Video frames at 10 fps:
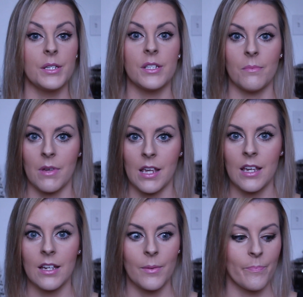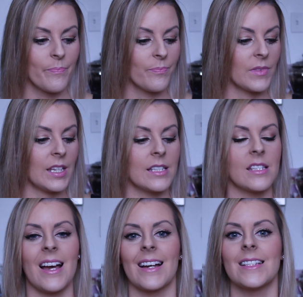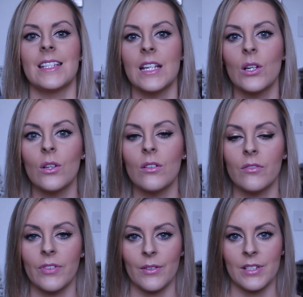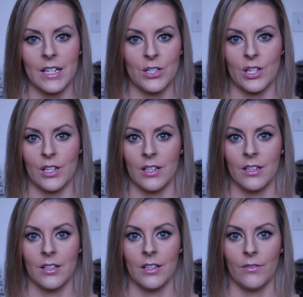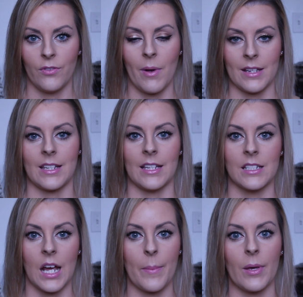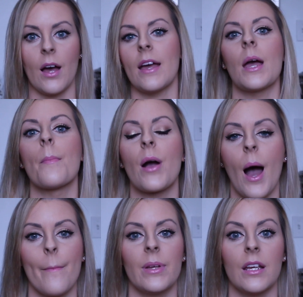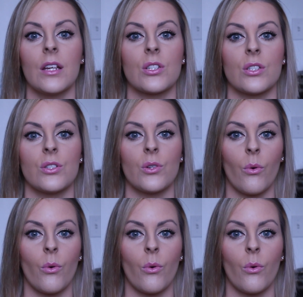to me, is the ideal foundation for my skin type. I am combination